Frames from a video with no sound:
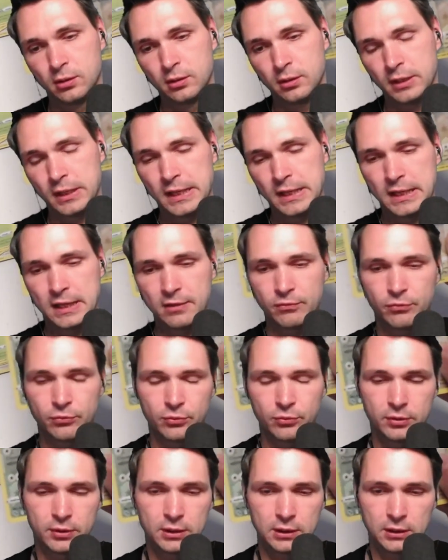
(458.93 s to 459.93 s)

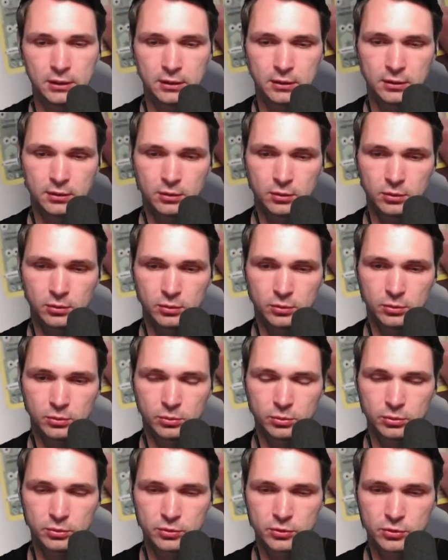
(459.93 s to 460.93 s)
Every
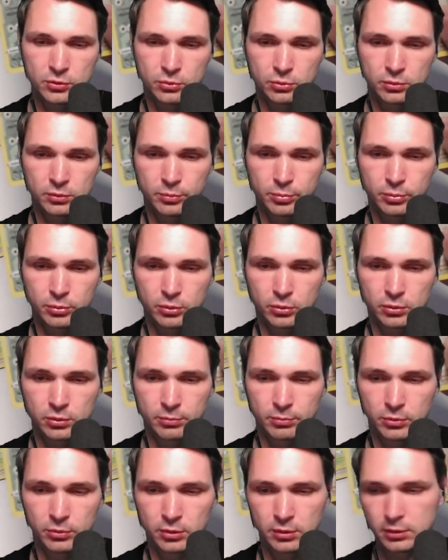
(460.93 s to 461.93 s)
old school
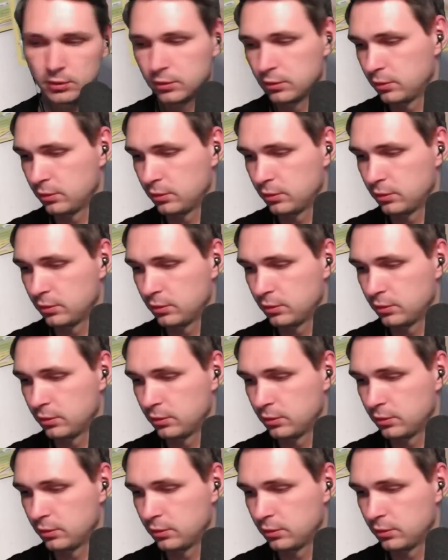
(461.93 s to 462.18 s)
Pokemon